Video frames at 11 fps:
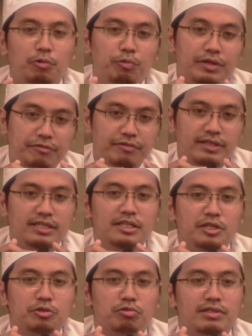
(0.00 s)
We refer
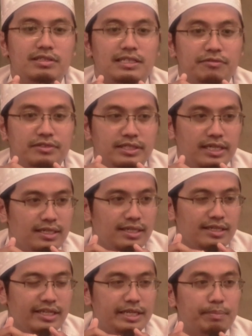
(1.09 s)
to the tafsir
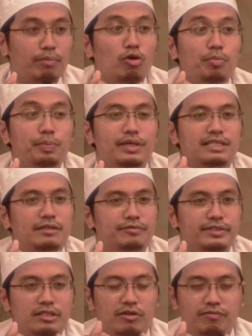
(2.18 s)
and proper
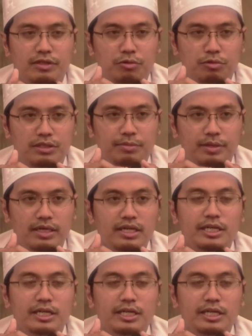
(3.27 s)
tafsir of the ulama,